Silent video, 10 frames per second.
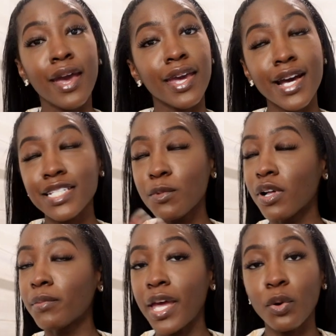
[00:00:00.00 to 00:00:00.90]
Hey guys, and
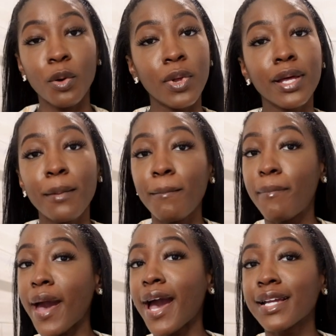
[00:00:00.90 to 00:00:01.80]
welcome in, or welcome
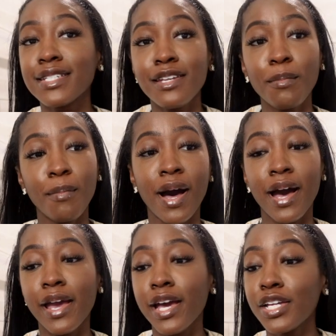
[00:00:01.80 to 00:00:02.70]
back to
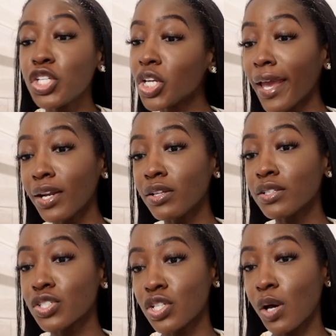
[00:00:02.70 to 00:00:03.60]
my channel.
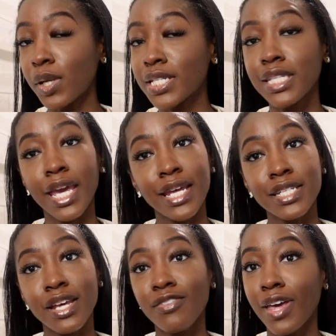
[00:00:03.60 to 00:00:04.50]
So it is the end
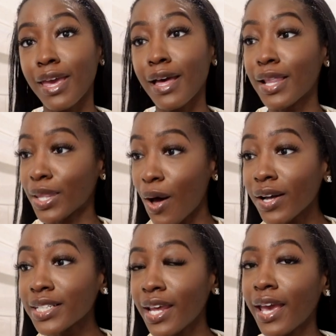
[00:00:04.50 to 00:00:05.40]
of a
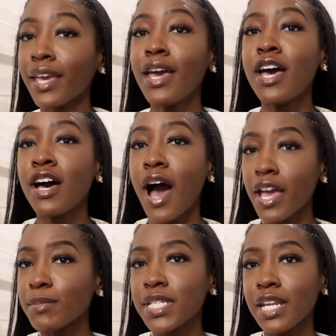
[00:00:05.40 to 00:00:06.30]
long day. I
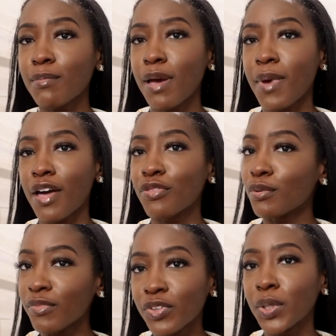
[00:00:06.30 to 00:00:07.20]
am standing in my
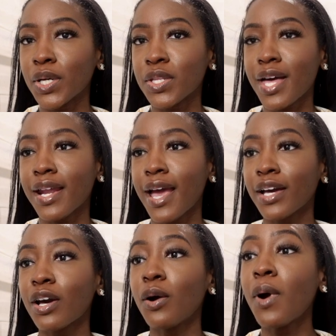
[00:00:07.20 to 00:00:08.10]
bathroom. If you hear that
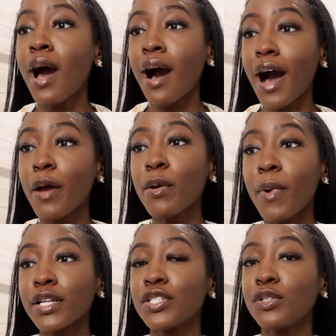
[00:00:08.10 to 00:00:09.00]
echo, I'm
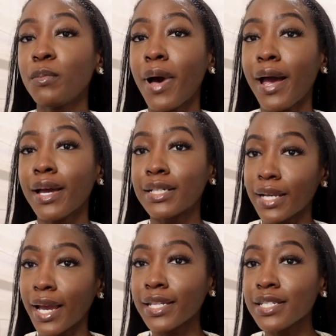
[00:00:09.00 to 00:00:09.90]
about to do my
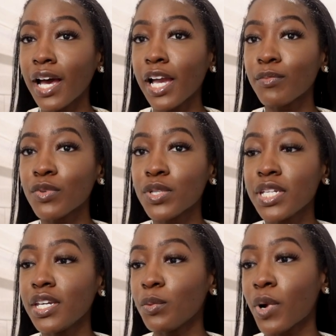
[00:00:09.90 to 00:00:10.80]
nighttime
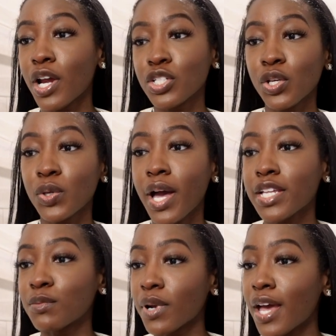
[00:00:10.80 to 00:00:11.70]
routine where I show you
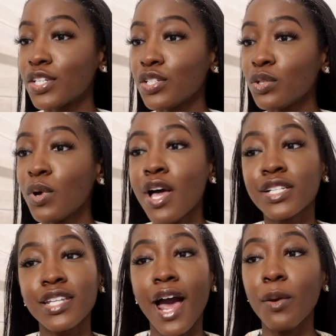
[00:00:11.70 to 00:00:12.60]
guys what I do.
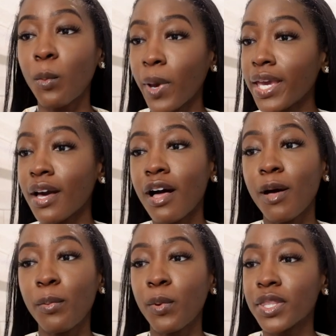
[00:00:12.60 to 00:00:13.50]
So I wake
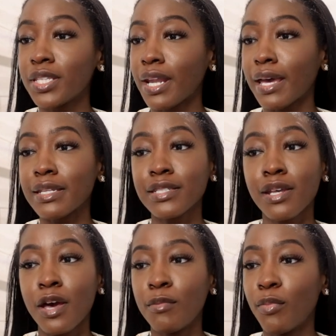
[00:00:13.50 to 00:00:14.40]
up with
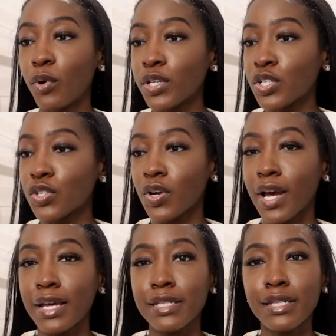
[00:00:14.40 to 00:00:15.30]
nice,
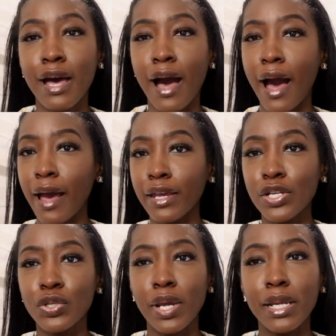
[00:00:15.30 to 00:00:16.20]
moisturized,
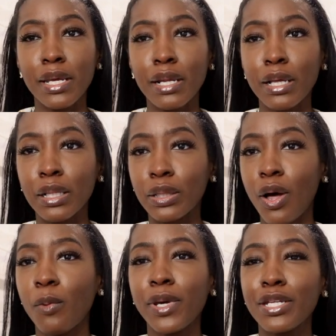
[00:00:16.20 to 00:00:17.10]
hydrated,
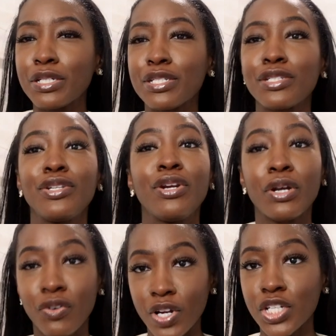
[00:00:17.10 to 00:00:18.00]
glowing, just
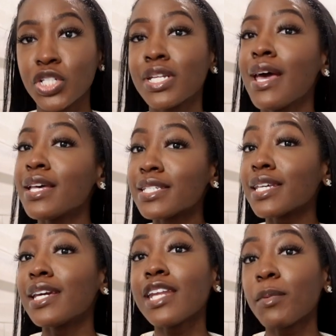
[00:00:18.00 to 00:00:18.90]
nourished
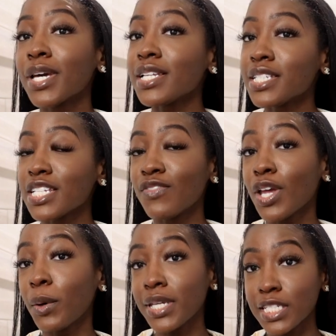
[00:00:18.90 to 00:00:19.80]
skin. Now, because today's
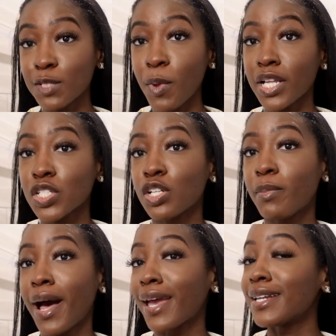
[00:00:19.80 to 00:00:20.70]
video is sponsored
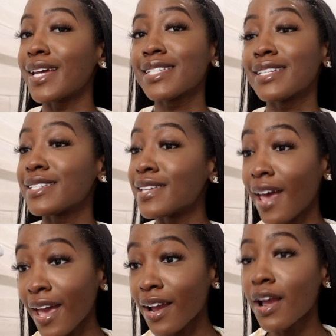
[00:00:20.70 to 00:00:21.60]
by
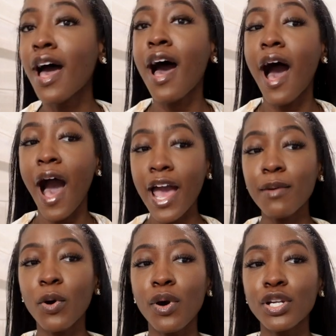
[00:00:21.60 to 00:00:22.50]
Necessaire, I am
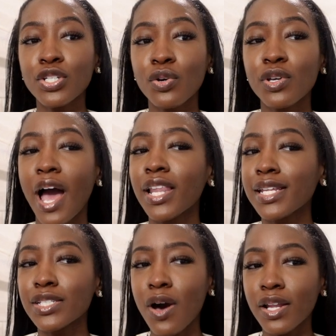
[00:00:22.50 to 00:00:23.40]
going to show you, I like
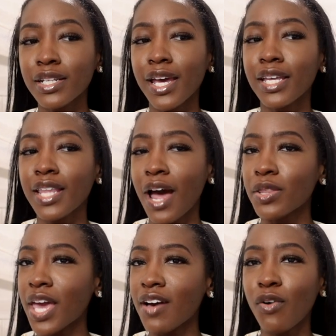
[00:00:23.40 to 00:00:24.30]
to call it like how
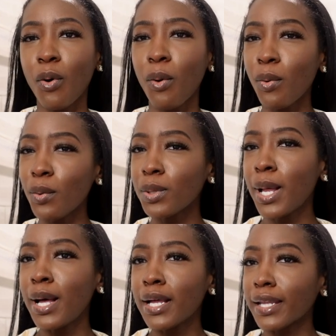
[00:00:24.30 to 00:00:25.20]
they have a whole
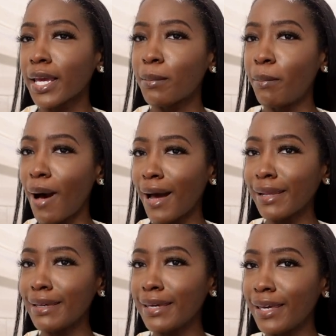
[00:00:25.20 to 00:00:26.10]
like
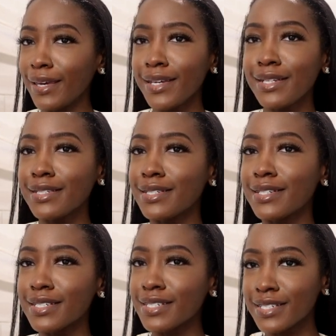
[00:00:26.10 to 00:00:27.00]
body kit
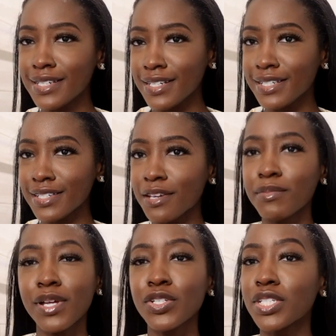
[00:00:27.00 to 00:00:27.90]
system
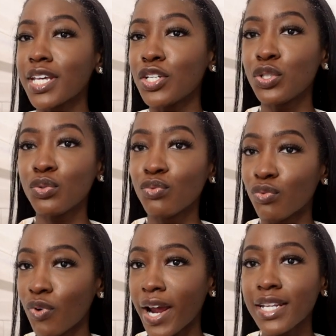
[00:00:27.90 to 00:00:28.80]
that'll just get you
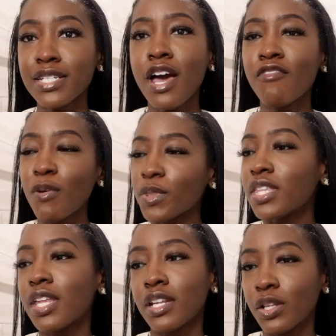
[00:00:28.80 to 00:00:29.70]
right from within,
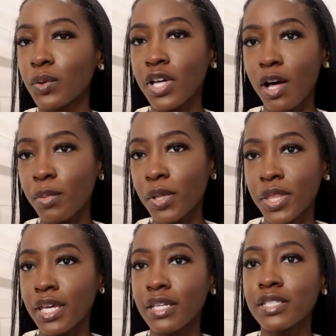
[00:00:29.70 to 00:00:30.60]
then a little couple
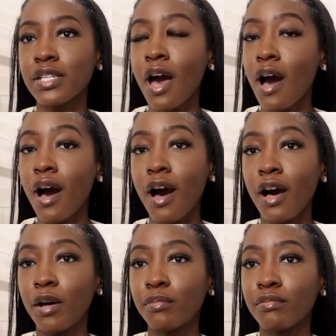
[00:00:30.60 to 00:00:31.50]
things
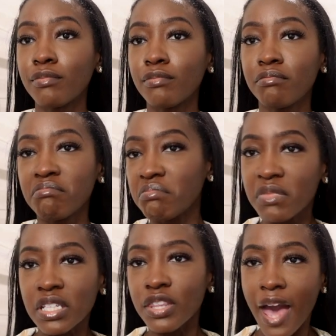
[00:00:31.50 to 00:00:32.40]

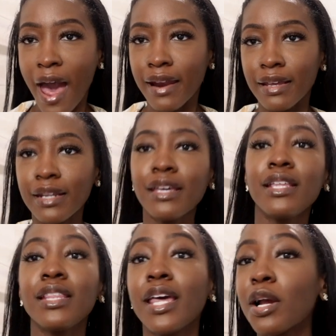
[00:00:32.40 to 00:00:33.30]
added
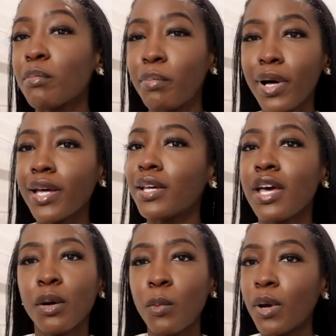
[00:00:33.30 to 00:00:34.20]
in there, but
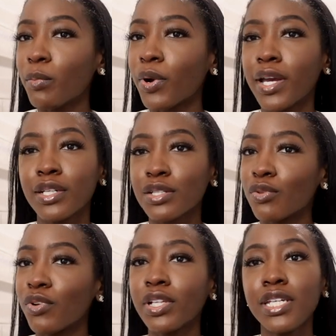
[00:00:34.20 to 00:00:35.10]
one brand,
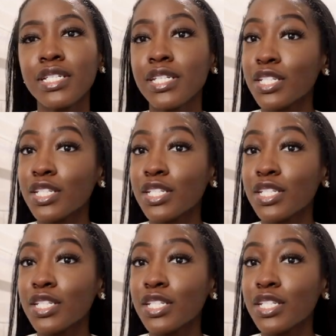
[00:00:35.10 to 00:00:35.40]
real easy.